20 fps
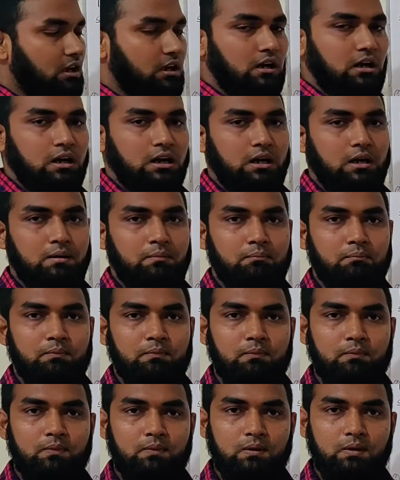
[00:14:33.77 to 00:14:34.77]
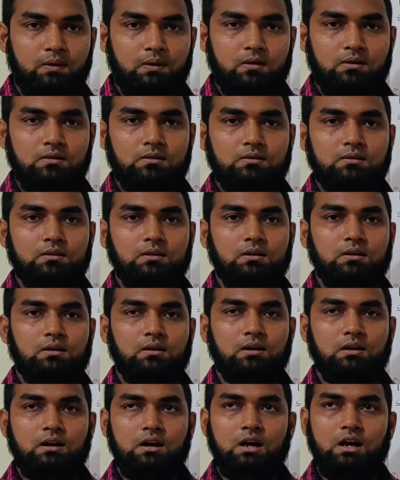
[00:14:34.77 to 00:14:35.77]

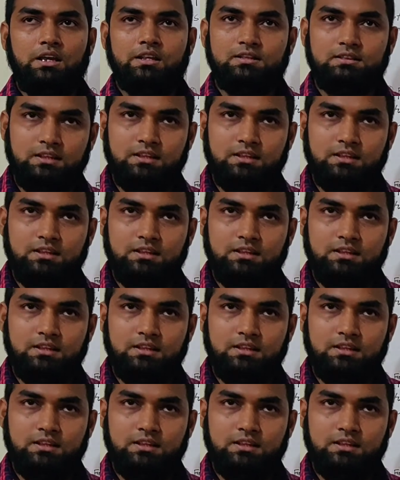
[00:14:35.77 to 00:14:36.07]
I